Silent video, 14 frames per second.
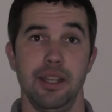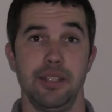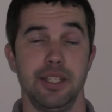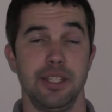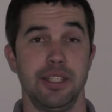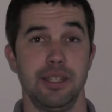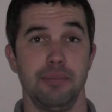
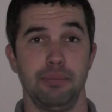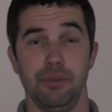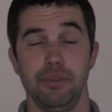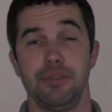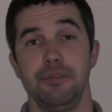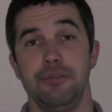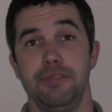Just the
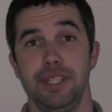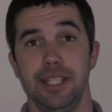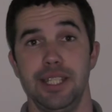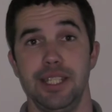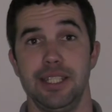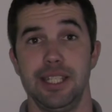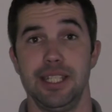important thing
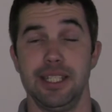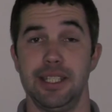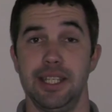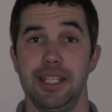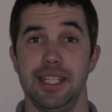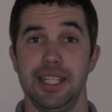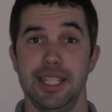is, is
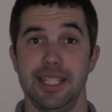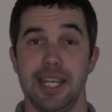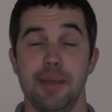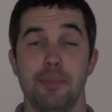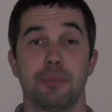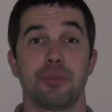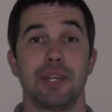that it is
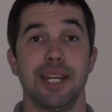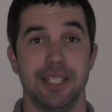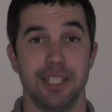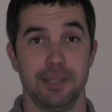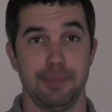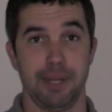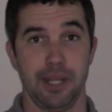a
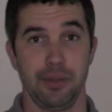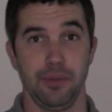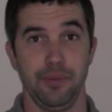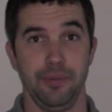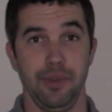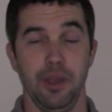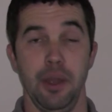practice
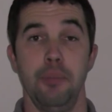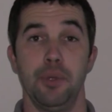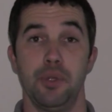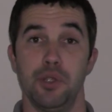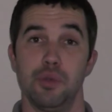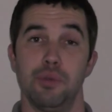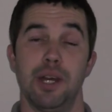panel
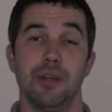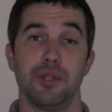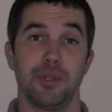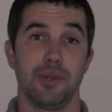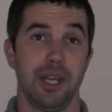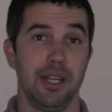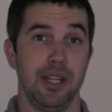because whilst
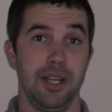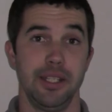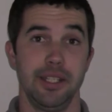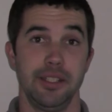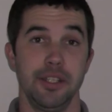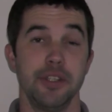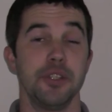you are
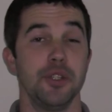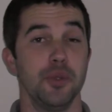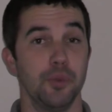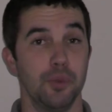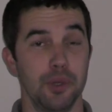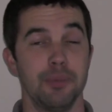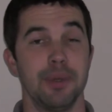learning, you
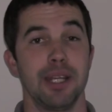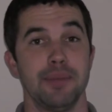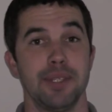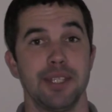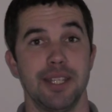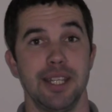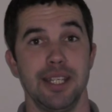will make
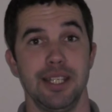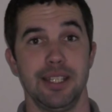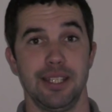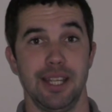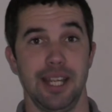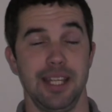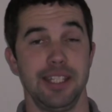
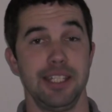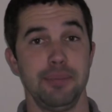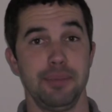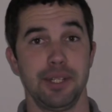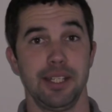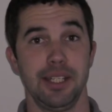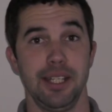mistakes and
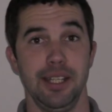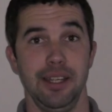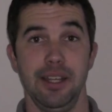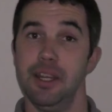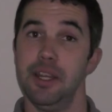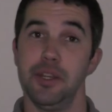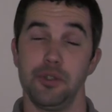typically
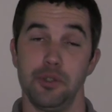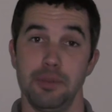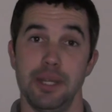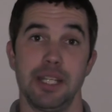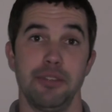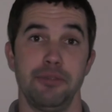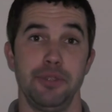you'll
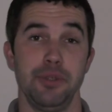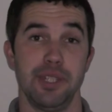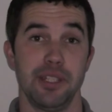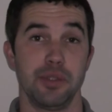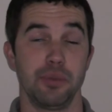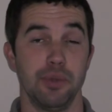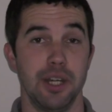make a few
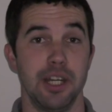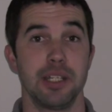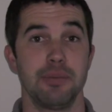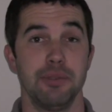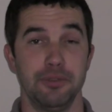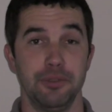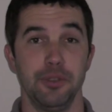dents worse
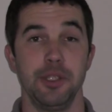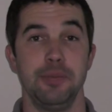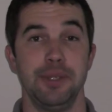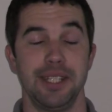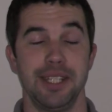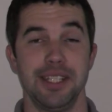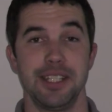before you
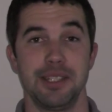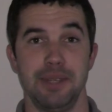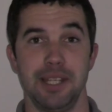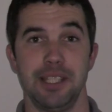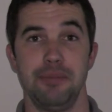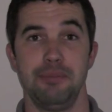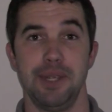begin to
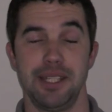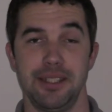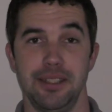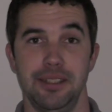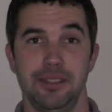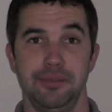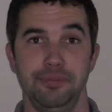make them
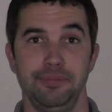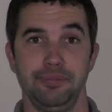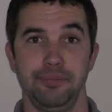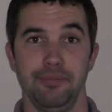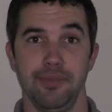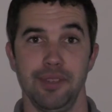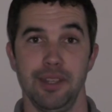better.
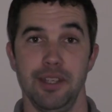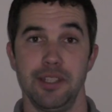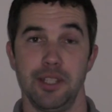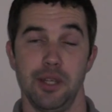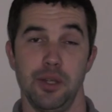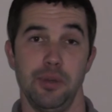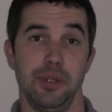
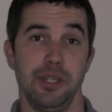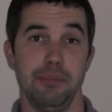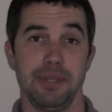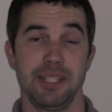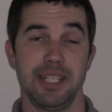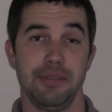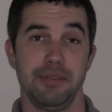So
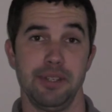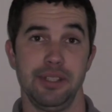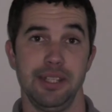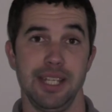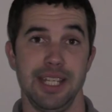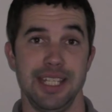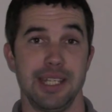number
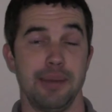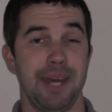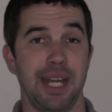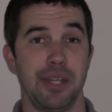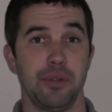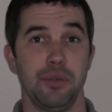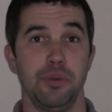seven is a
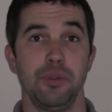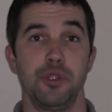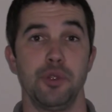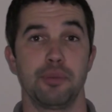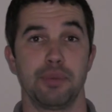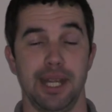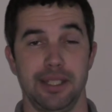panel
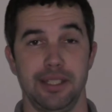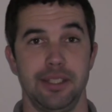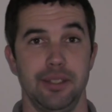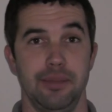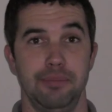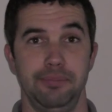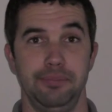to practice
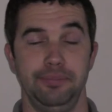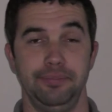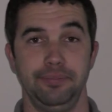on.